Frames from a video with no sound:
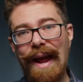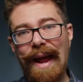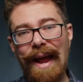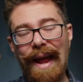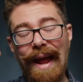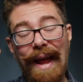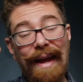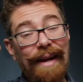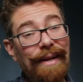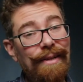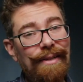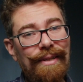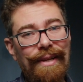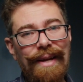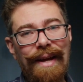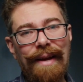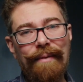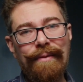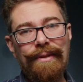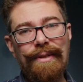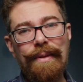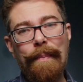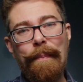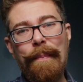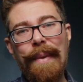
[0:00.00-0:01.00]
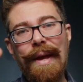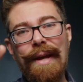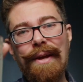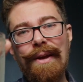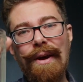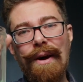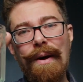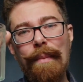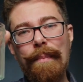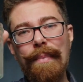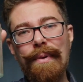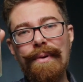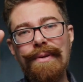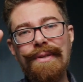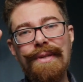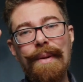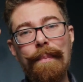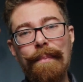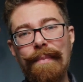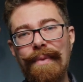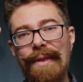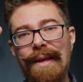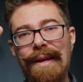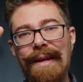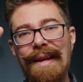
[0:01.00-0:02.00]
actor having to pick up
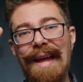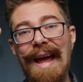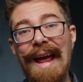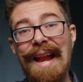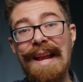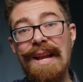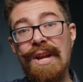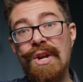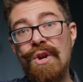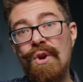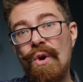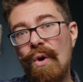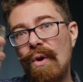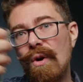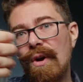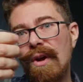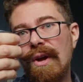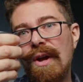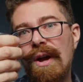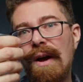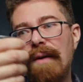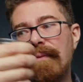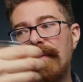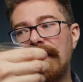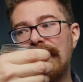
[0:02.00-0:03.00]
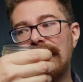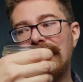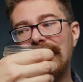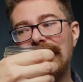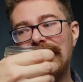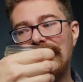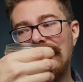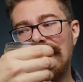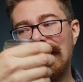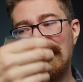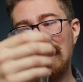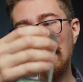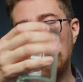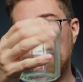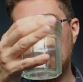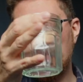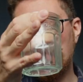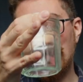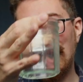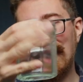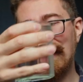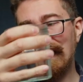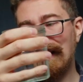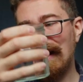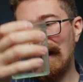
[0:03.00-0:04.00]
something and not cover the
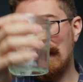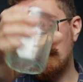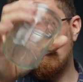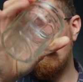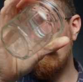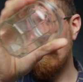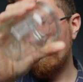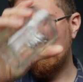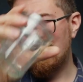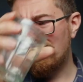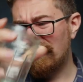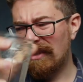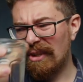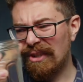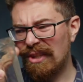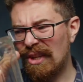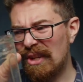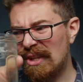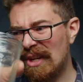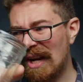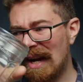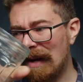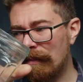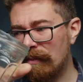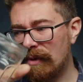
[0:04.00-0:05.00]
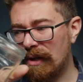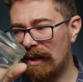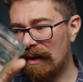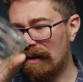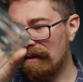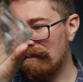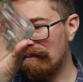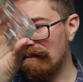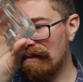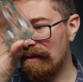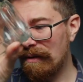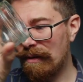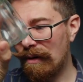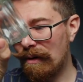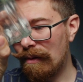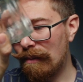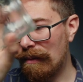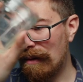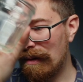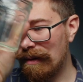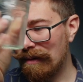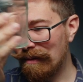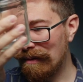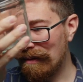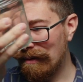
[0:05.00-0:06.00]
brand label. This is just a jam jar. I don't know
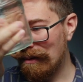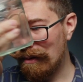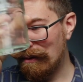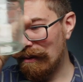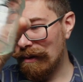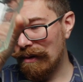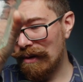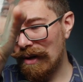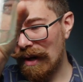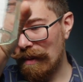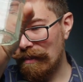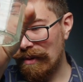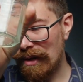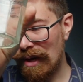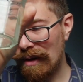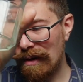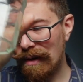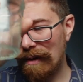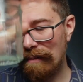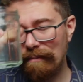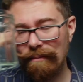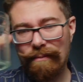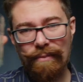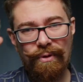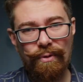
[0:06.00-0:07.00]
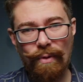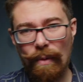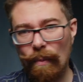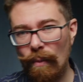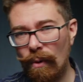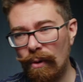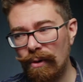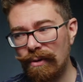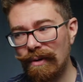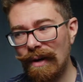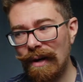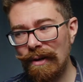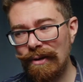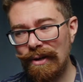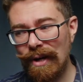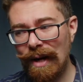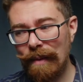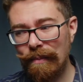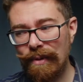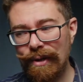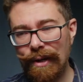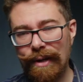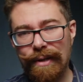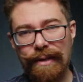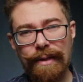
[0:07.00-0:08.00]
why I got the jam jar there. drink water out of
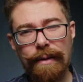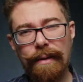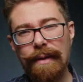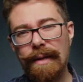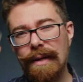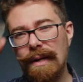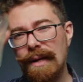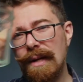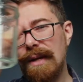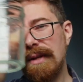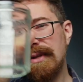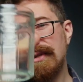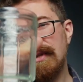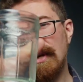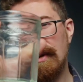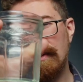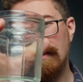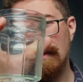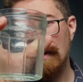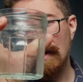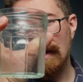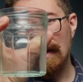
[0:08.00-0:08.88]
jam jars. So